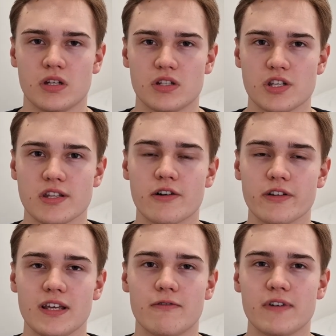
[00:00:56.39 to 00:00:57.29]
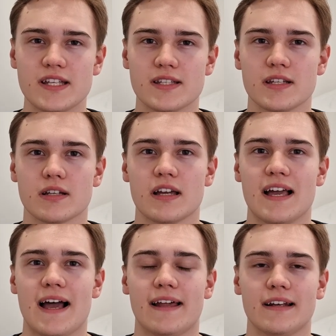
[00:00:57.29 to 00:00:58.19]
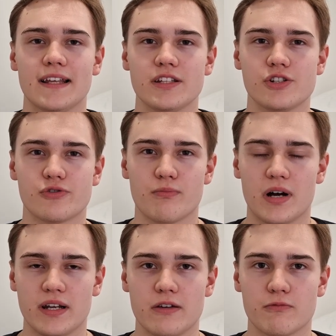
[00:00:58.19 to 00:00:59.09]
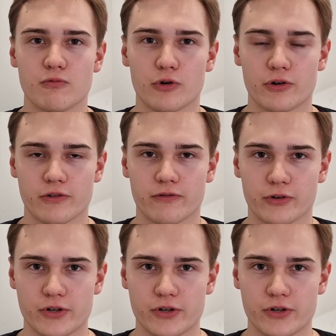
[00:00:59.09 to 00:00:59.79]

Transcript: Start investing and let your money work for